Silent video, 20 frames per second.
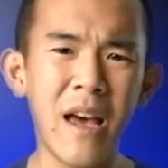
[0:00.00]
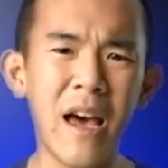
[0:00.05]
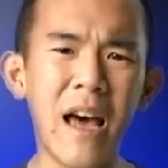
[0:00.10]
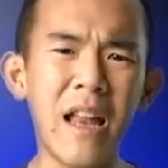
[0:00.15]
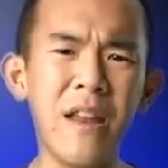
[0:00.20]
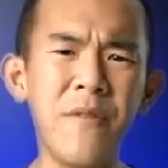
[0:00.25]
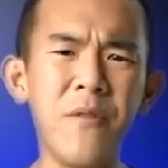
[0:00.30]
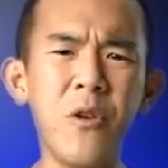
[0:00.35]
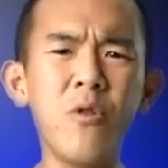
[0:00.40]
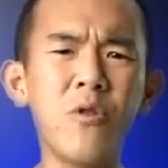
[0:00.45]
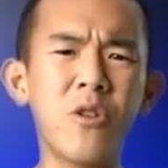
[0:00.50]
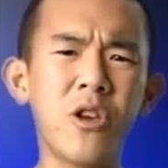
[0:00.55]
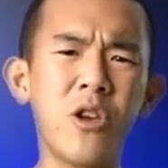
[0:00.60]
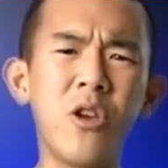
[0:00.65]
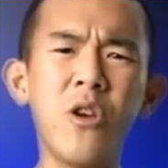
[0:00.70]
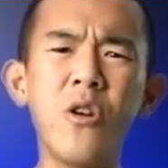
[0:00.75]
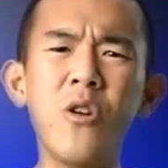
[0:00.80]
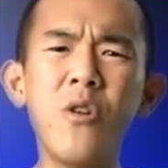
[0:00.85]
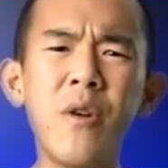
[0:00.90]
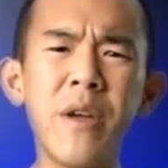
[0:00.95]
And if you're
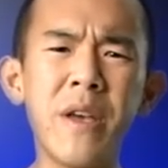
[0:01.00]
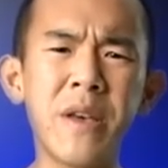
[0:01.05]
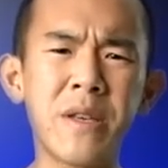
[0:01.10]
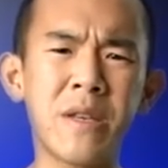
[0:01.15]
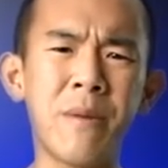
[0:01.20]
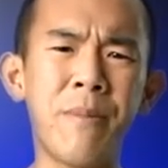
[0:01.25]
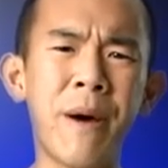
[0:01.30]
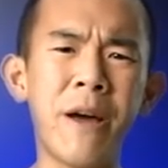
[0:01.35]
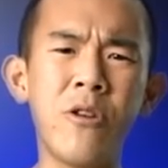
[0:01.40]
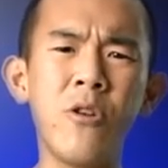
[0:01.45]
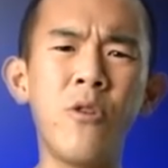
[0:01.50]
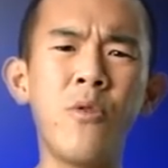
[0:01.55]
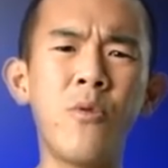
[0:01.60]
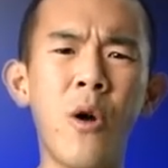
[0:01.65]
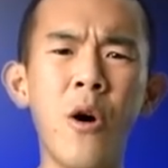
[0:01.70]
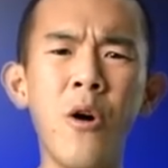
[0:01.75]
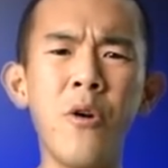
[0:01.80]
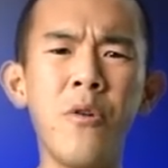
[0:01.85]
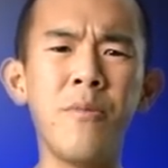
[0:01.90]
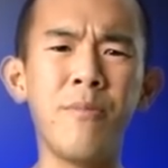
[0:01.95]
curious about your
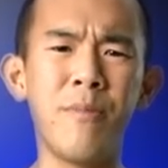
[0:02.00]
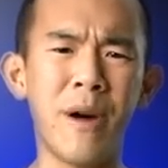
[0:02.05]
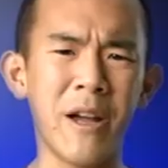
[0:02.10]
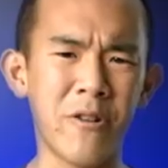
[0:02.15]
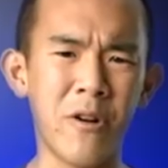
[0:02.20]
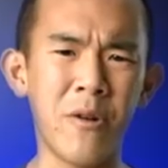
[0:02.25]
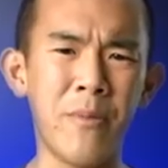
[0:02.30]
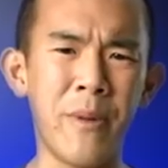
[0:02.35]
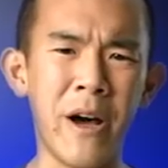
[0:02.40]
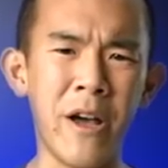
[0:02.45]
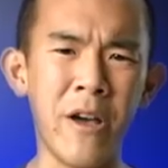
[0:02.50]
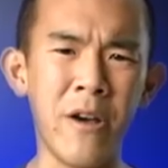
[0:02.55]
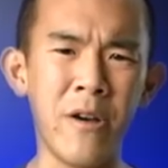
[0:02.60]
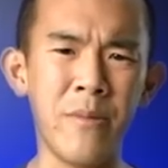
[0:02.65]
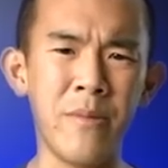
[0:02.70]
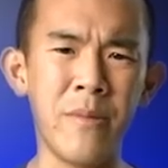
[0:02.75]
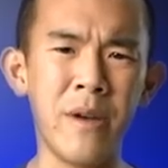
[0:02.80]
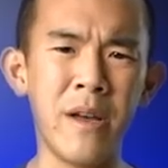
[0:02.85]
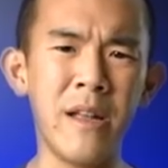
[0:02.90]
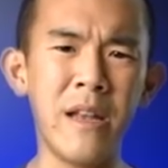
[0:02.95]
own
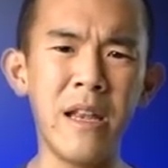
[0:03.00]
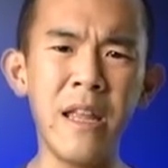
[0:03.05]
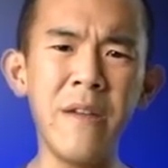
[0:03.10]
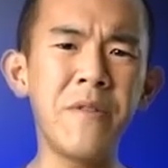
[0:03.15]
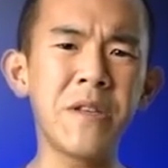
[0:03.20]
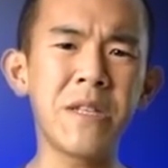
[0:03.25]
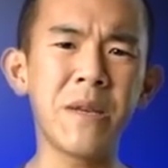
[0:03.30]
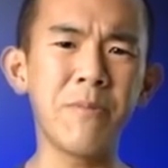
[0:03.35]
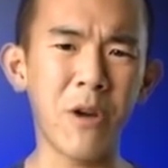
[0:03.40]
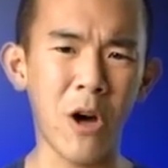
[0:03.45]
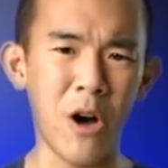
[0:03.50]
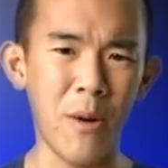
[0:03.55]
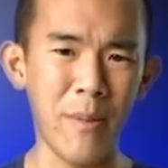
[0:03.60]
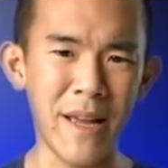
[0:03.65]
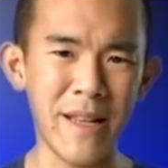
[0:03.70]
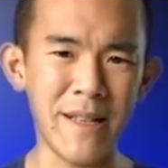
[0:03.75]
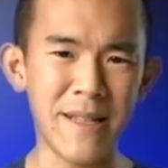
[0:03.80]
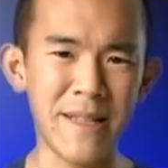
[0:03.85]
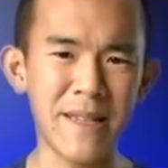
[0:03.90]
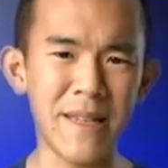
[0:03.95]
microbiome, leave us some
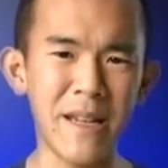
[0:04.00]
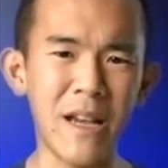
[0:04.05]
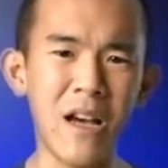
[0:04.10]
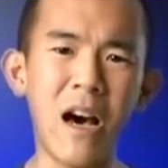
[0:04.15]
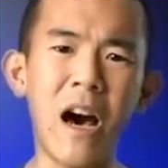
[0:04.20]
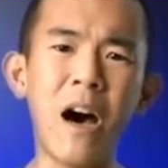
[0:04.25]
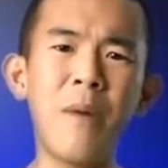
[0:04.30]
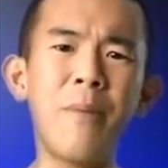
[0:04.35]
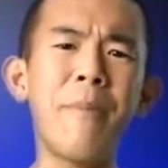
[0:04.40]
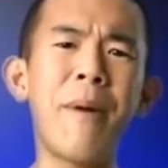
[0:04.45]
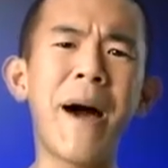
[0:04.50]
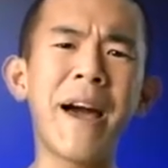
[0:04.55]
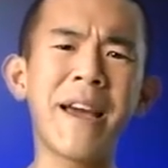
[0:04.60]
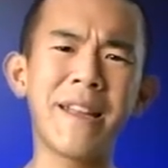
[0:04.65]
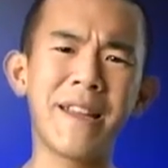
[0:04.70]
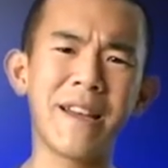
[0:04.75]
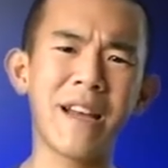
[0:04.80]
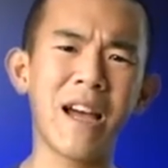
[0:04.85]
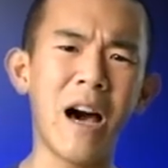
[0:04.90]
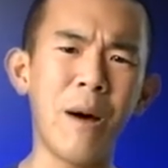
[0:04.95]
comments. I'll be back
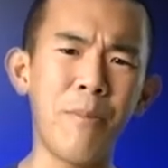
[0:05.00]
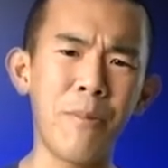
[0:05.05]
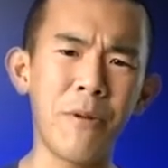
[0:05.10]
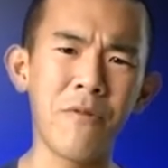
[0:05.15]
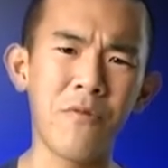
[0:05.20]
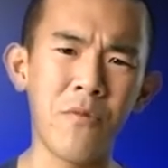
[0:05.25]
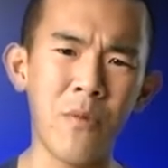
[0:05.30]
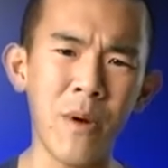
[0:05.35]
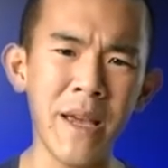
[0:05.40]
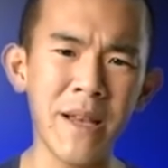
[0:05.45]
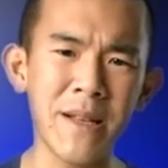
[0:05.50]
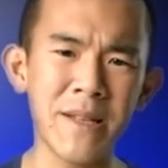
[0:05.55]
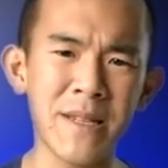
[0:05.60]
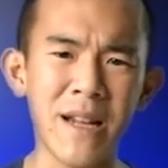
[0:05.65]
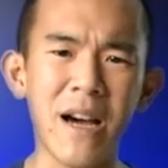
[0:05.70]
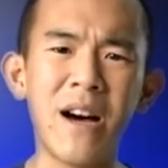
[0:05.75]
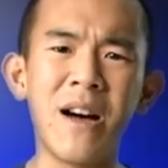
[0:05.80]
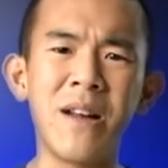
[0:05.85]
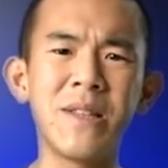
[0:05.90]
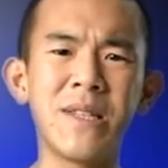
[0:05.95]
in a couple of weeks
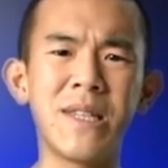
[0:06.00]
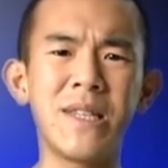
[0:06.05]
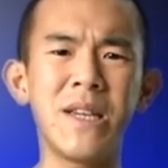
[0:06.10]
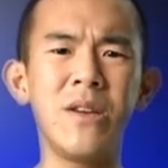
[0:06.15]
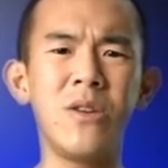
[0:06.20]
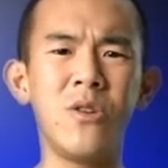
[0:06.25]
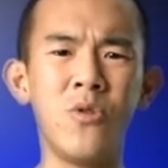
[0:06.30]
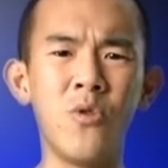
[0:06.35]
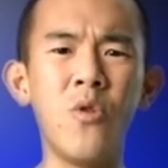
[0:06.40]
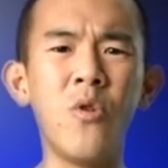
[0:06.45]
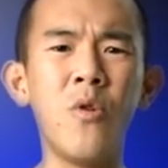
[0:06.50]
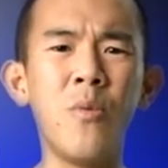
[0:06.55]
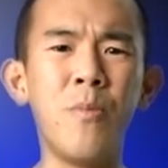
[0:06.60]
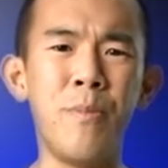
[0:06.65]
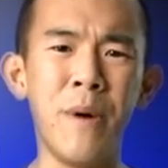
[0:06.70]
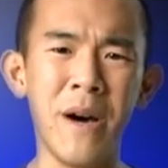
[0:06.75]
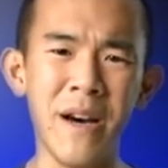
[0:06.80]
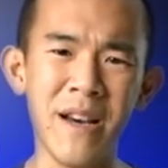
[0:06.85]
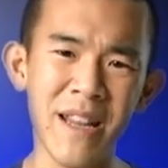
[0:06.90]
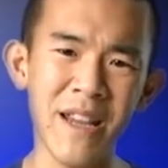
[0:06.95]
to answer your
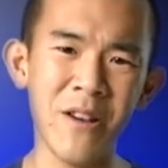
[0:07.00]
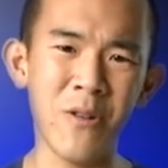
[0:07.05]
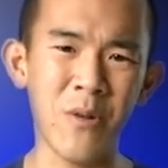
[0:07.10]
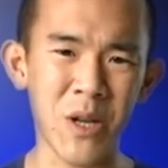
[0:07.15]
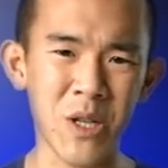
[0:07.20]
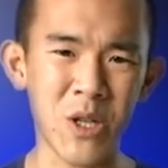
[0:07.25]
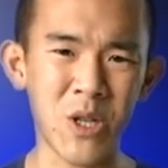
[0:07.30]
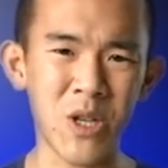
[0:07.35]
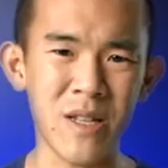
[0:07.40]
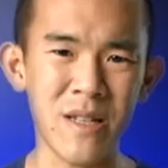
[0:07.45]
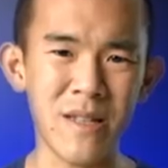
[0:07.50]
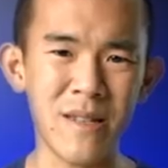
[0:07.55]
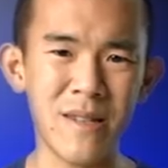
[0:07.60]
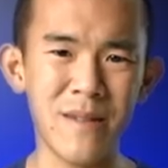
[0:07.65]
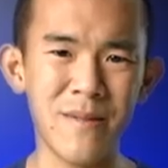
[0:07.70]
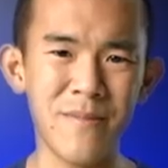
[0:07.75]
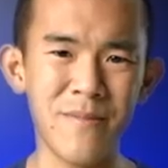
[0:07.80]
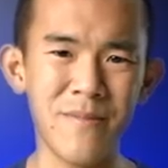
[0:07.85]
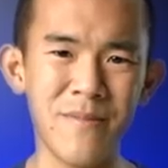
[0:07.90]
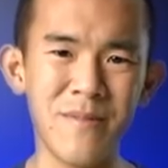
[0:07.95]
burning questions.